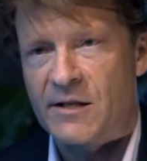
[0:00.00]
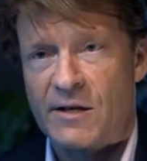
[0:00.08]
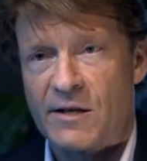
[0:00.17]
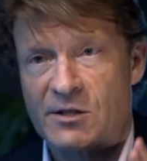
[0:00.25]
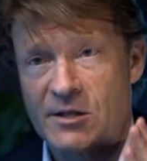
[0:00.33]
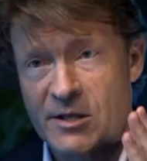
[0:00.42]

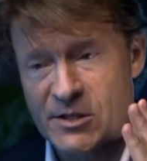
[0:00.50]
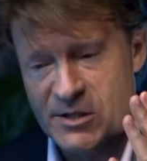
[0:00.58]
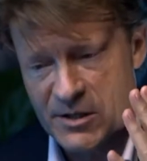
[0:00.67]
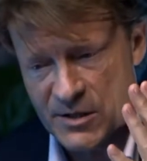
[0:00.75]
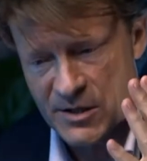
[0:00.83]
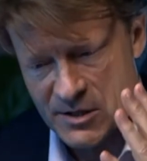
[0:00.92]

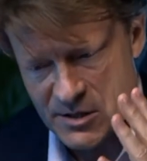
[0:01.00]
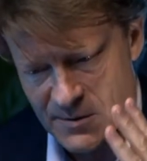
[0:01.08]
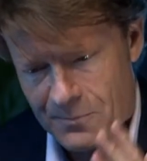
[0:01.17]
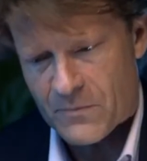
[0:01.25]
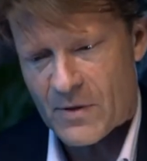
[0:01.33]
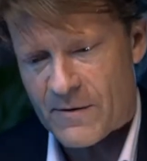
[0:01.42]
these
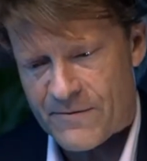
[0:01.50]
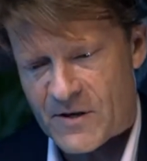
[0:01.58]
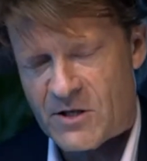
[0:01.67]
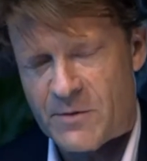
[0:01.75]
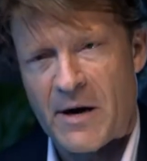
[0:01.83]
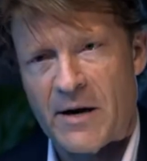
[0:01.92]

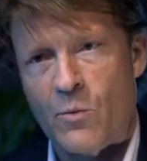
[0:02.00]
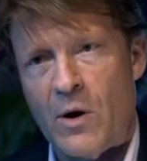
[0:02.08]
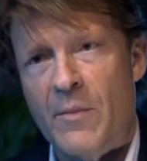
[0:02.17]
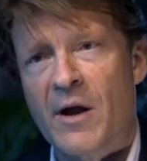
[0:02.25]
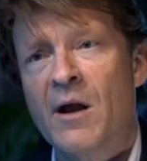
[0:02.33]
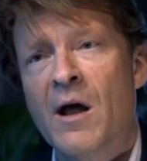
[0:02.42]
fishermen and
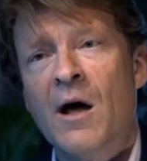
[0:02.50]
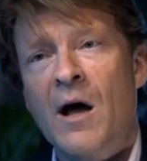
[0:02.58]
women.